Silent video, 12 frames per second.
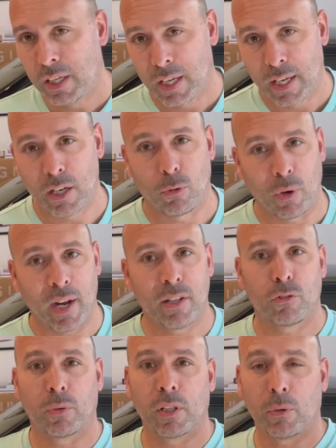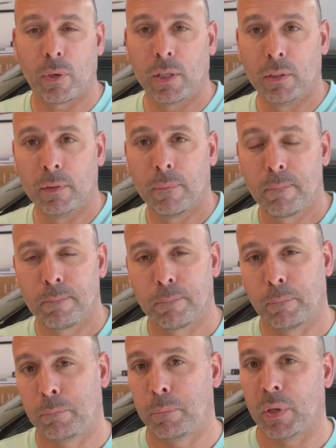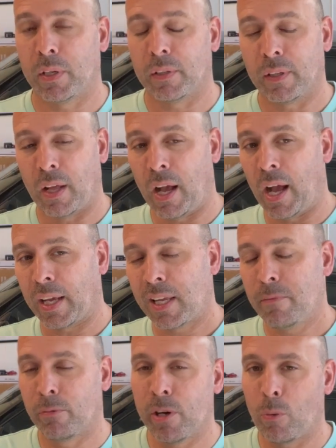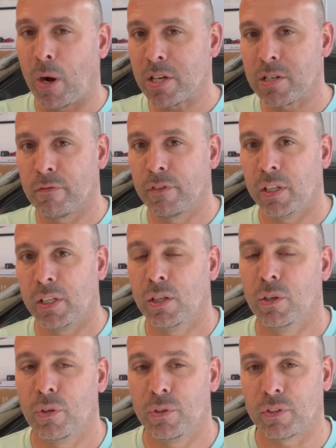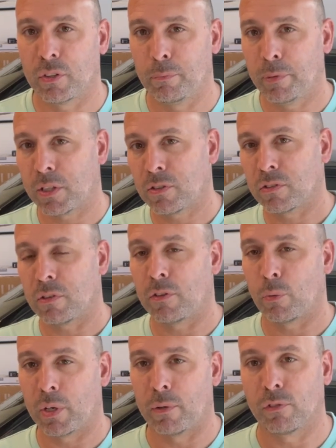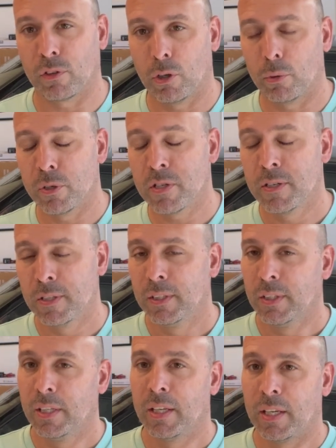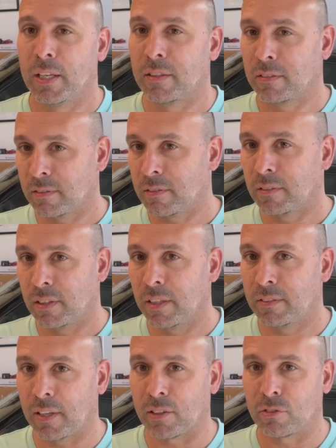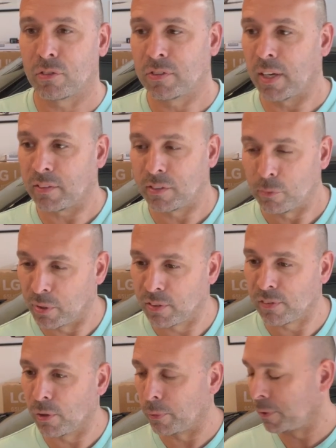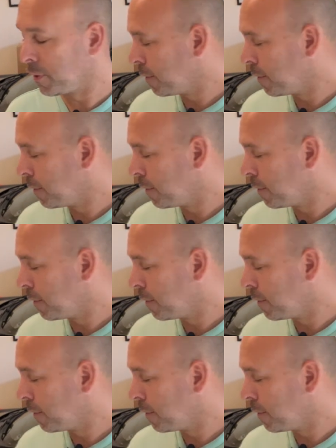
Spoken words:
it rides really well, but I keep rewatching videos and pictures of it when it was lowered. It's extra sexy when it's lowered.